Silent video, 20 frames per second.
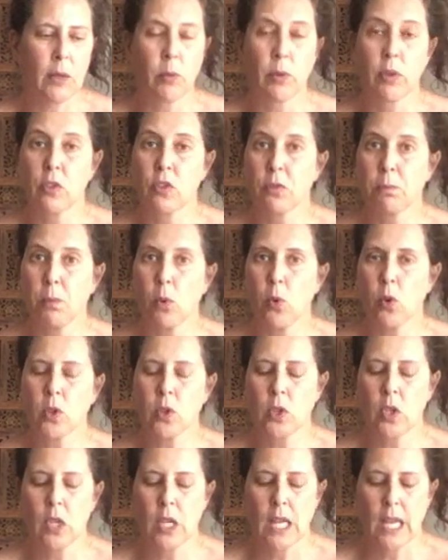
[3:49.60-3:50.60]
with sport,
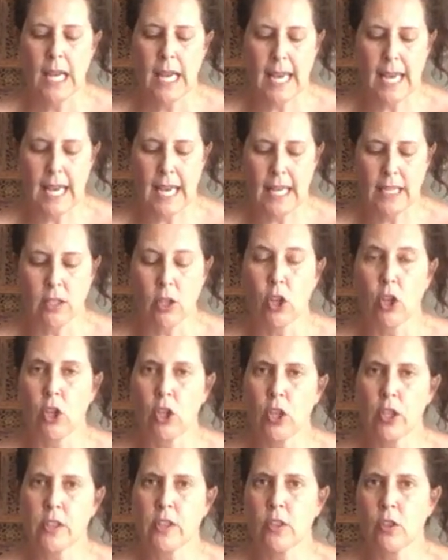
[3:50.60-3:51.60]
and
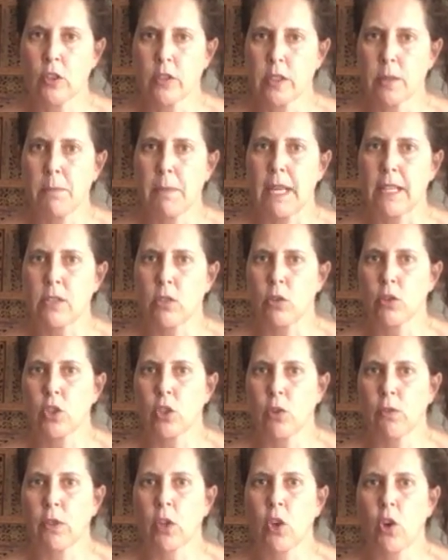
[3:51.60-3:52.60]
lots of massaging
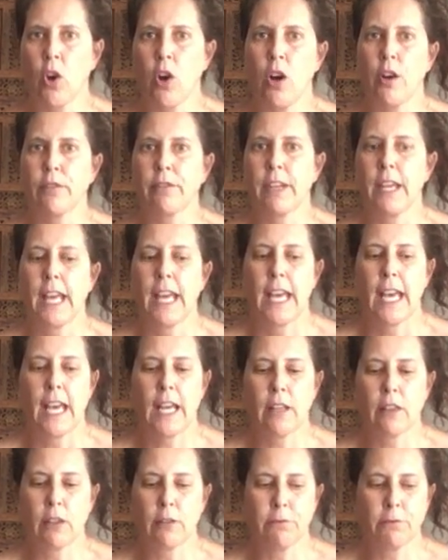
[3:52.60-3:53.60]
of the calf
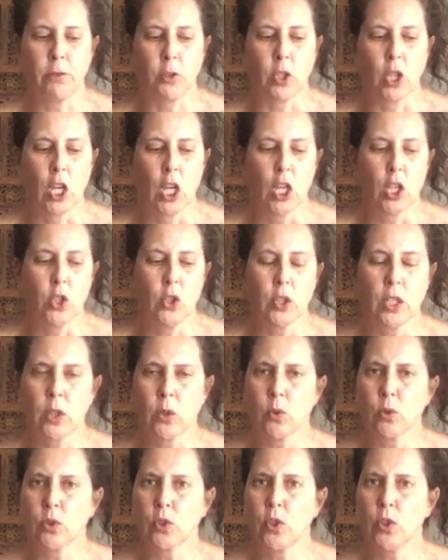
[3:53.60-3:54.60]
and the foot. You can
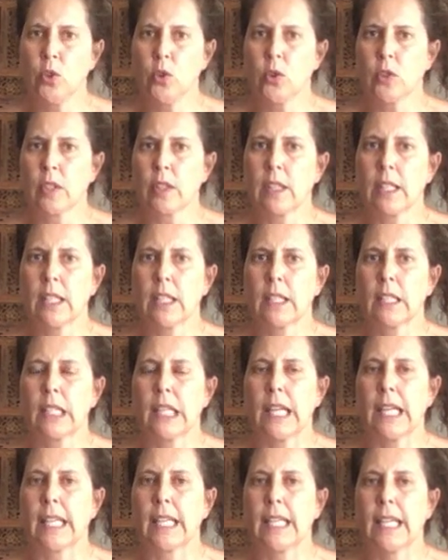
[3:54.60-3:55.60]
also use a thing
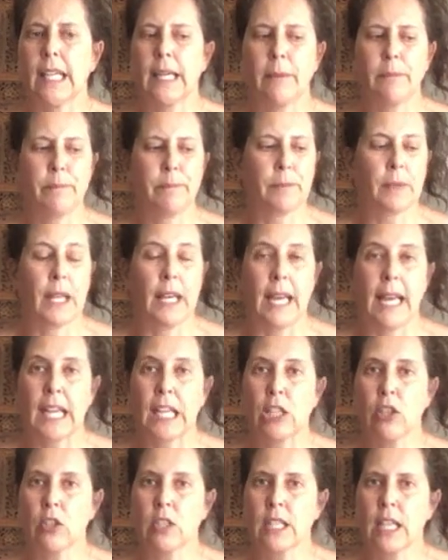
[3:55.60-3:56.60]
like
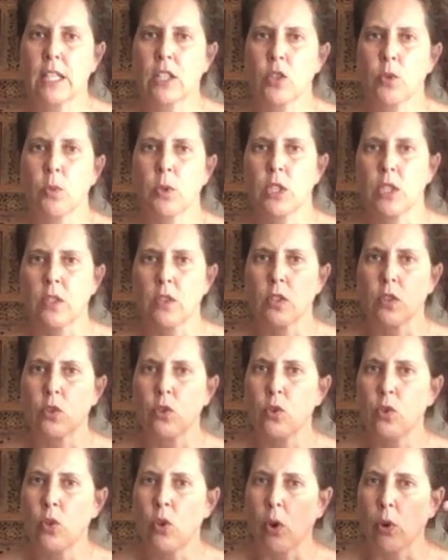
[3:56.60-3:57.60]
AccuTouch, which is the
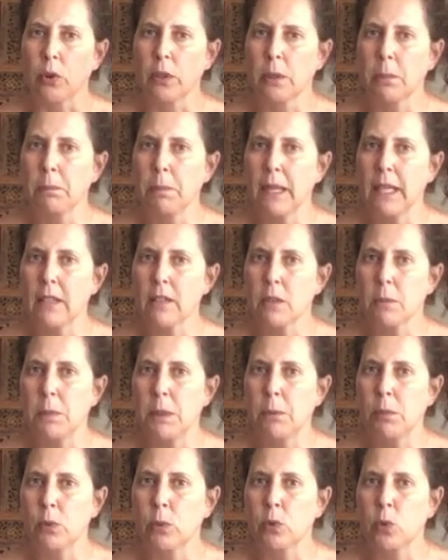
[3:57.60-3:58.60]
2 golden pens that
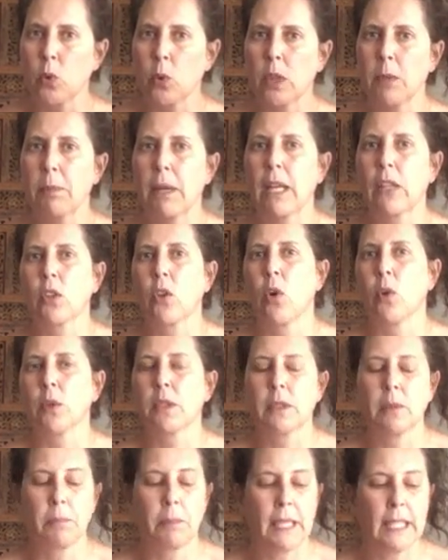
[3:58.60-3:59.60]
people talk about,
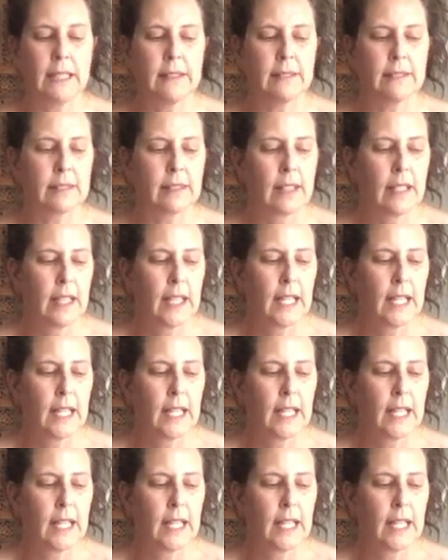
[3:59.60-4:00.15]
golden pens.